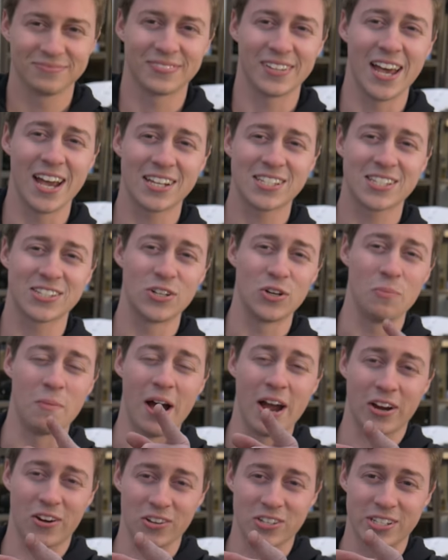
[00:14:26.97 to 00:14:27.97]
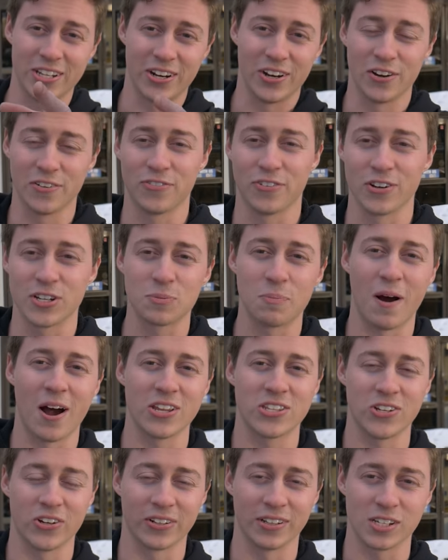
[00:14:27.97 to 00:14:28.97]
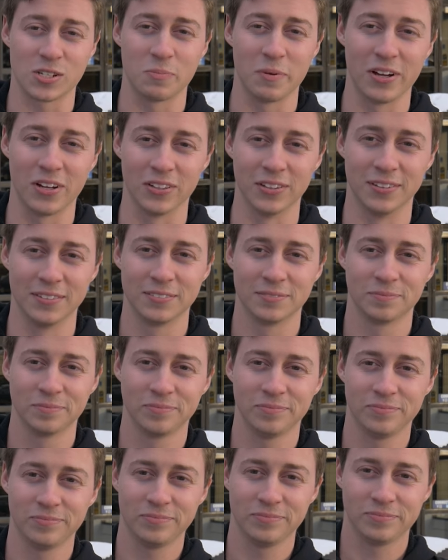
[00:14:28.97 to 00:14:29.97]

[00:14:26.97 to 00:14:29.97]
Thanks to Micro Center for sponsoring this build. And